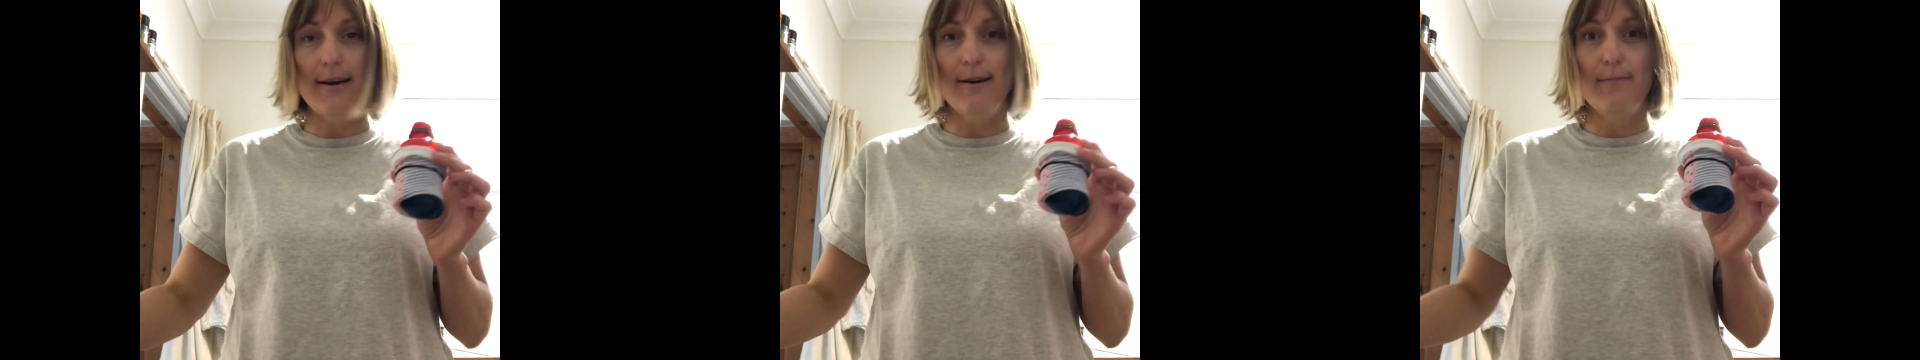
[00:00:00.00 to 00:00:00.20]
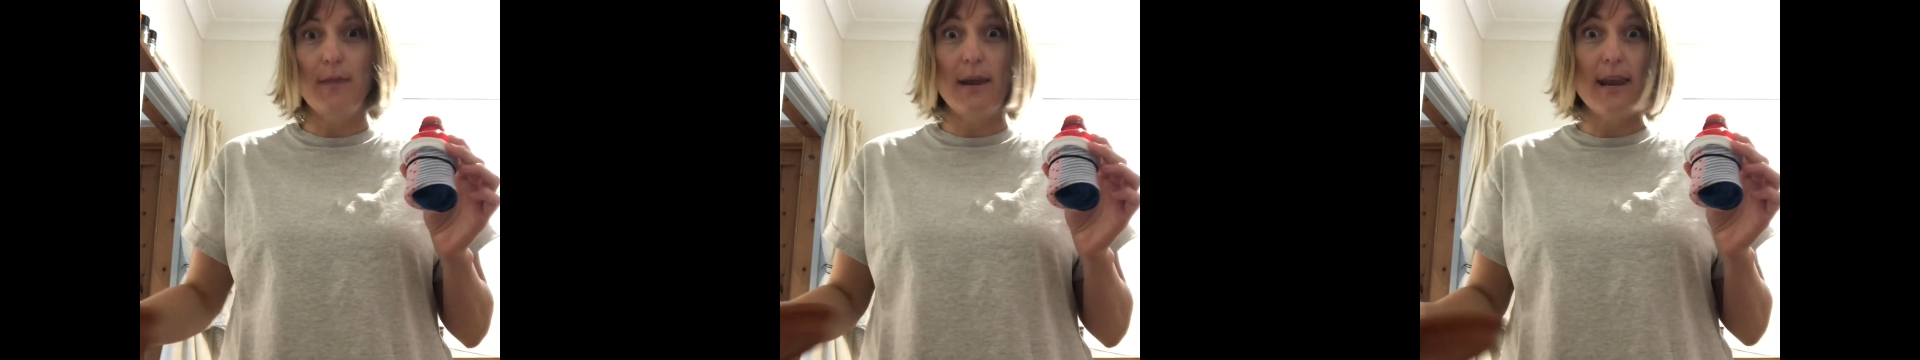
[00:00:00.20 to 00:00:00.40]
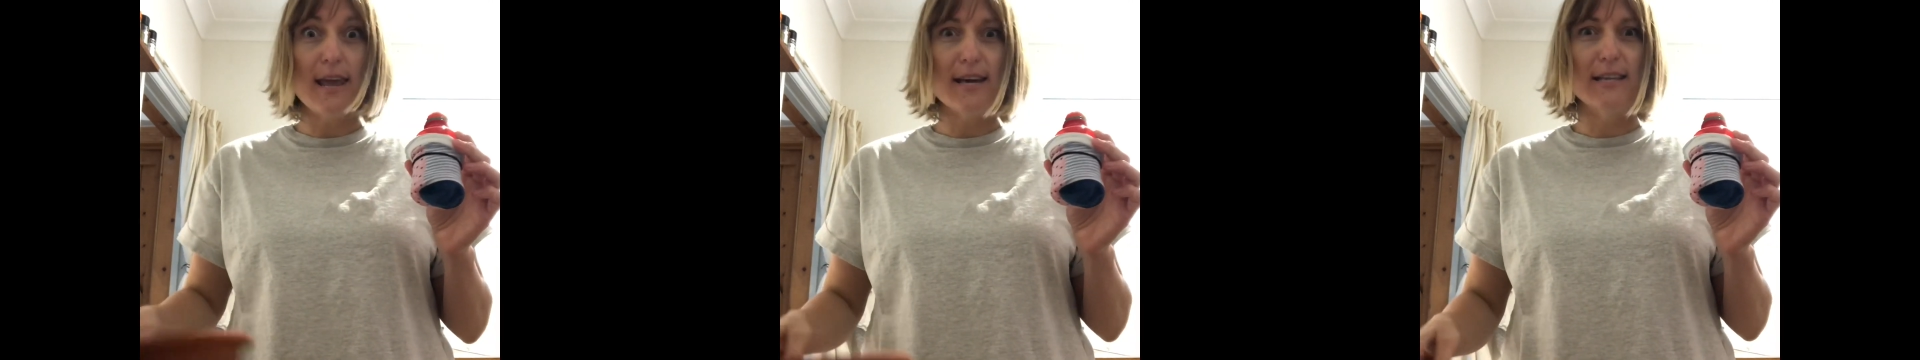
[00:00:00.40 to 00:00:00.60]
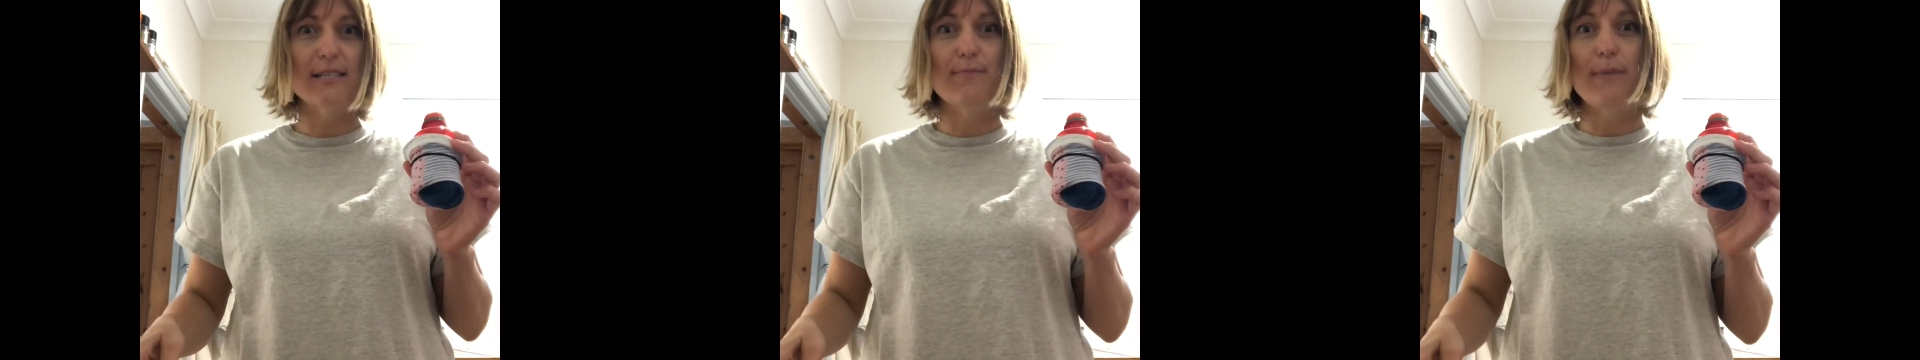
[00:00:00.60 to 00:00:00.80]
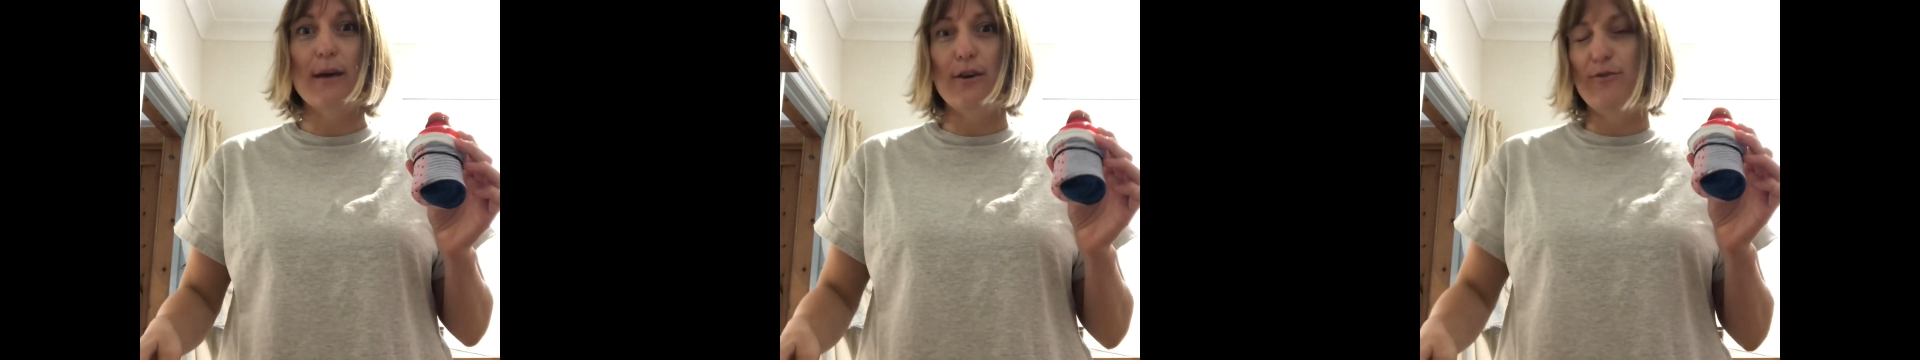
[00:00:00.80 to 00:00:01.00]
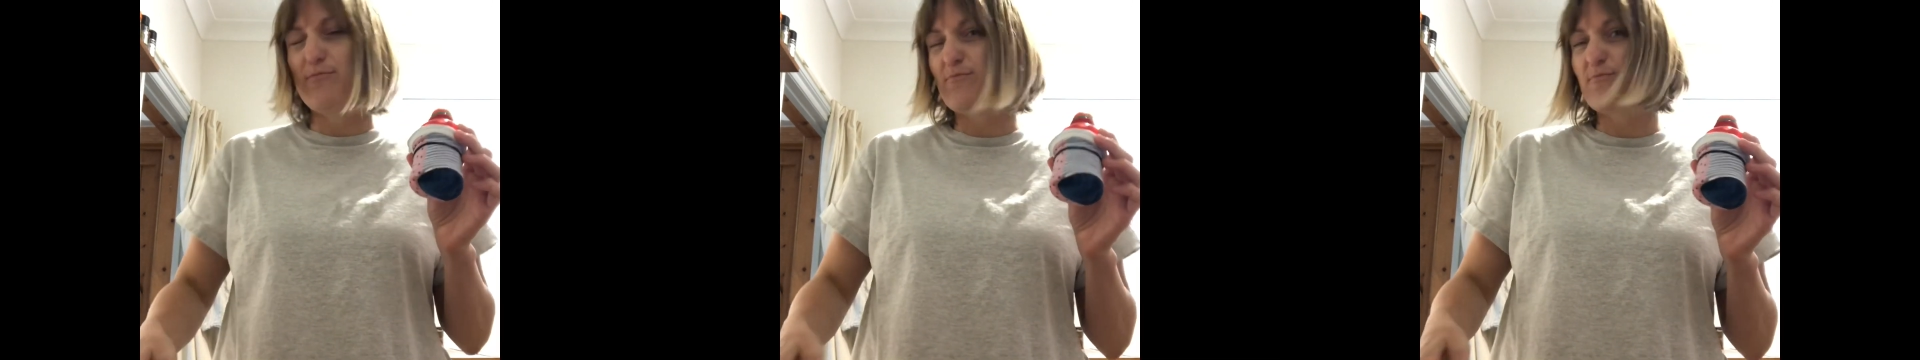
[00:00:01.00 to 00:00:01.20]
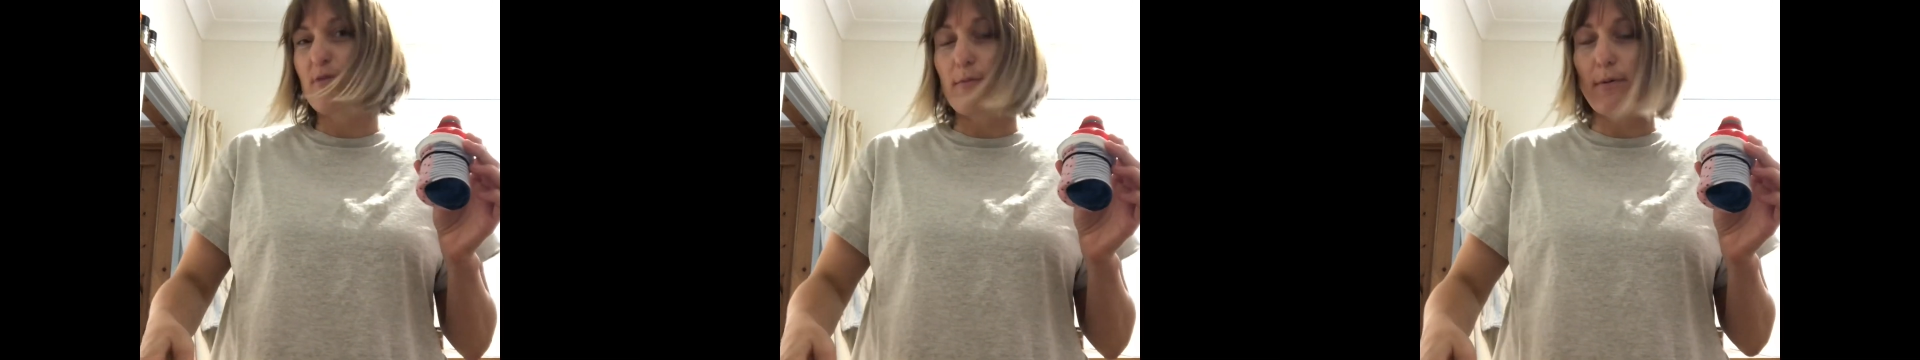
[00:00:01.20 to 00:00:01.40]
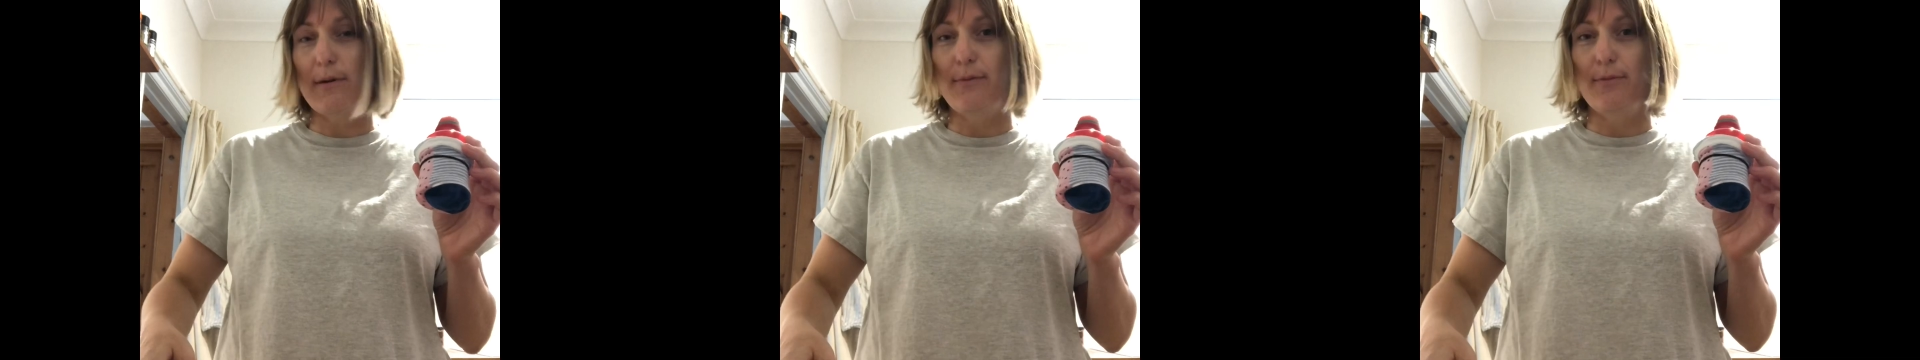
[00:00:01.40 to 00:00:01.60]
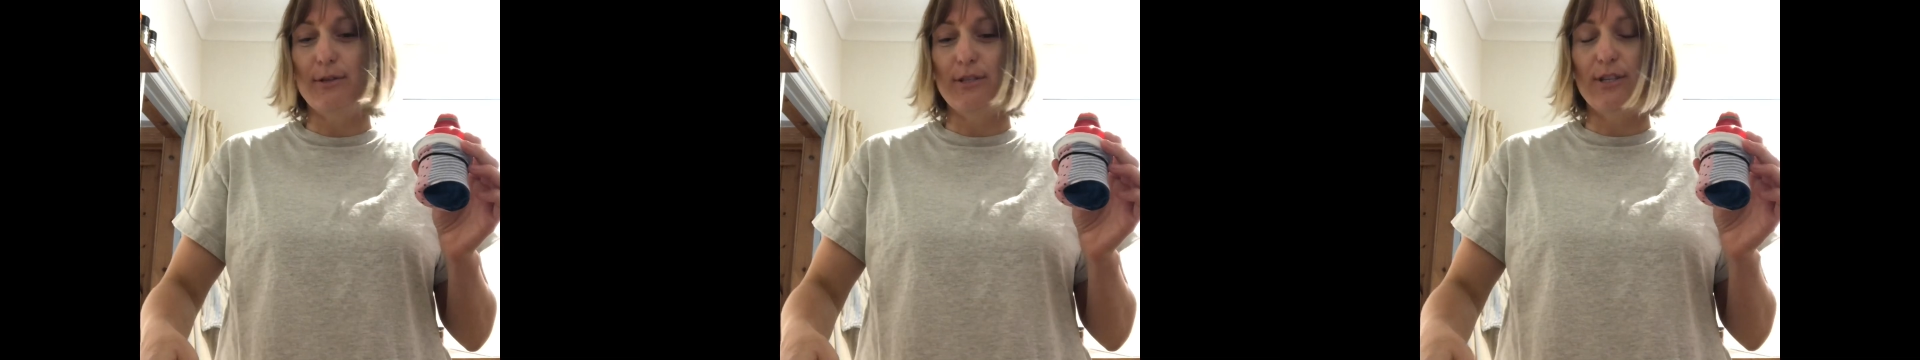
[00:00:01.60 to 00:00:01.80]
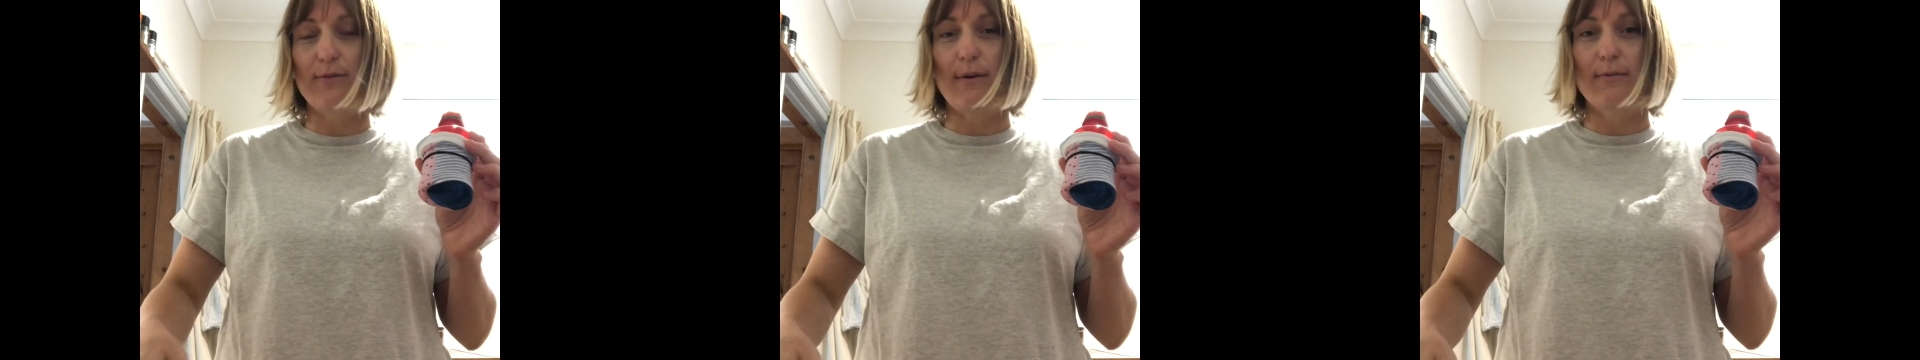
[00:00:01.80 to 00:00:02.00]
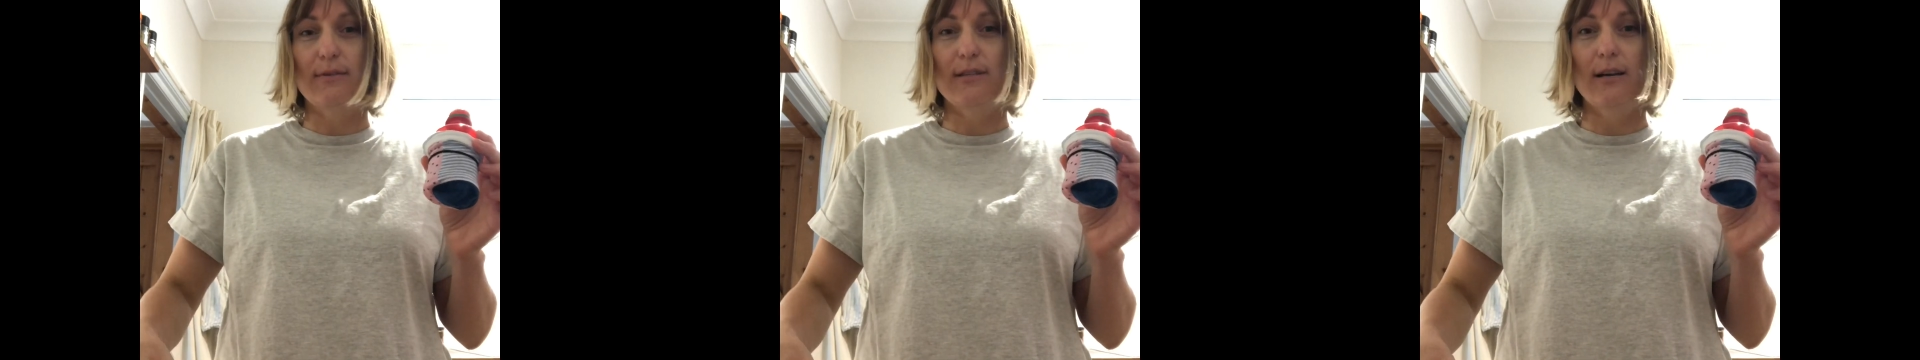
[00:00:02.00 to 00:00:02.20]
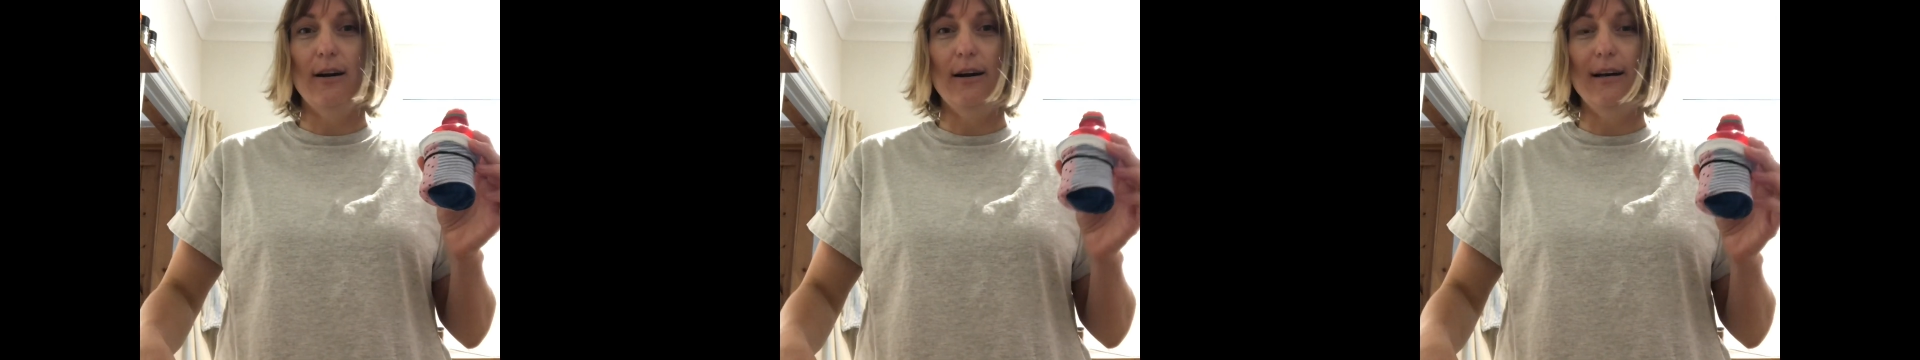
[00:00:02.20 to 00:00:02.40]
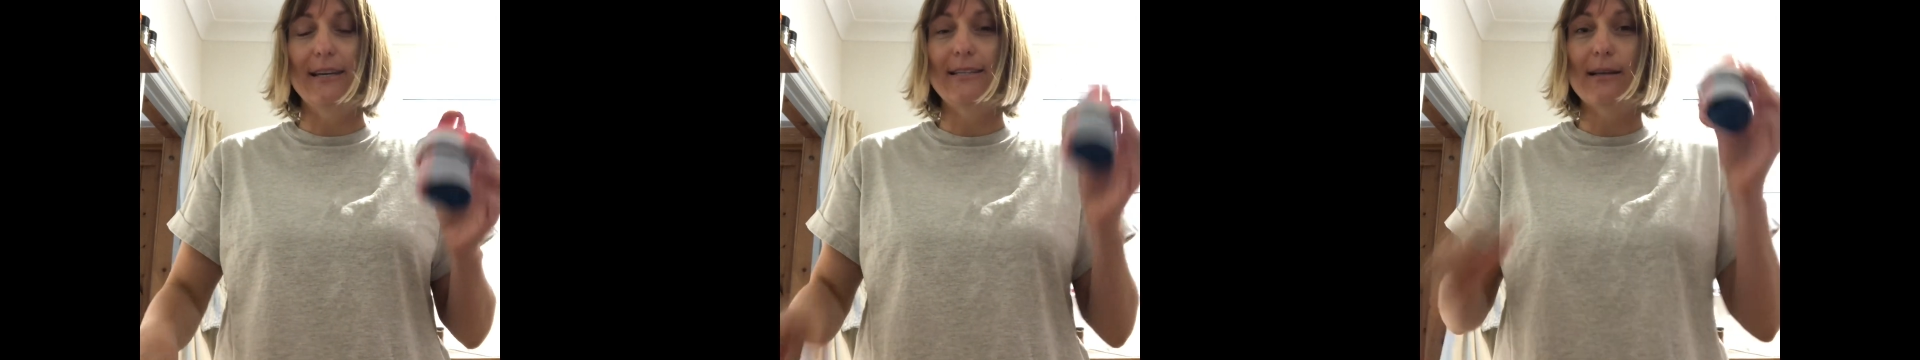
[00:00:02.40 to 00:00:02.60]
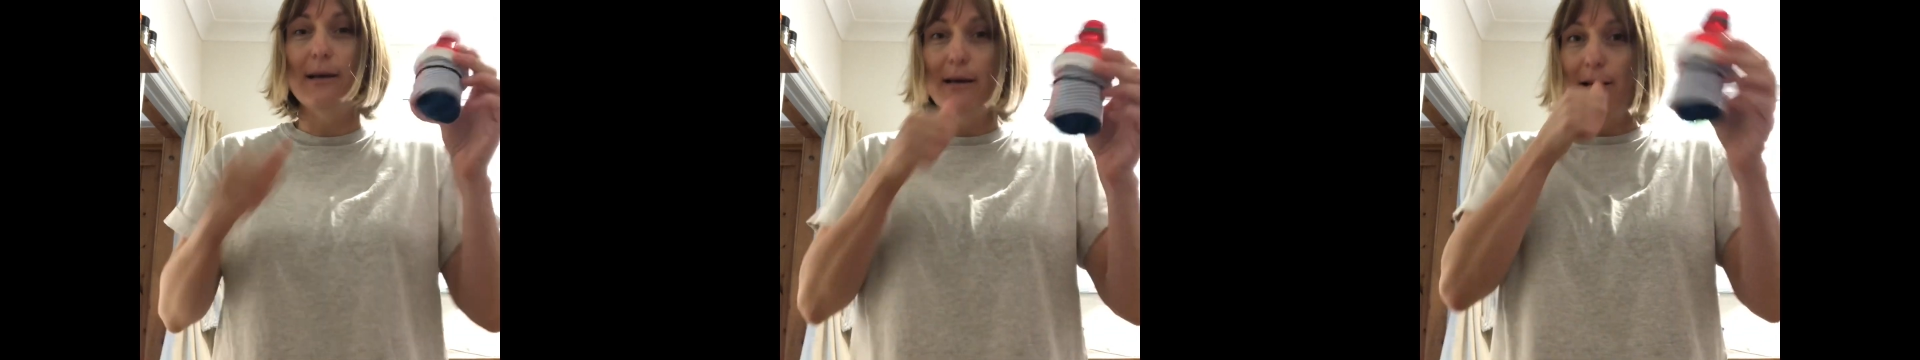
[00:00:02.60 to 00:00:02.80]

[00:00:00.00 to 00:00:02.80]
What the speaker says: And the next bit you probably want to do outside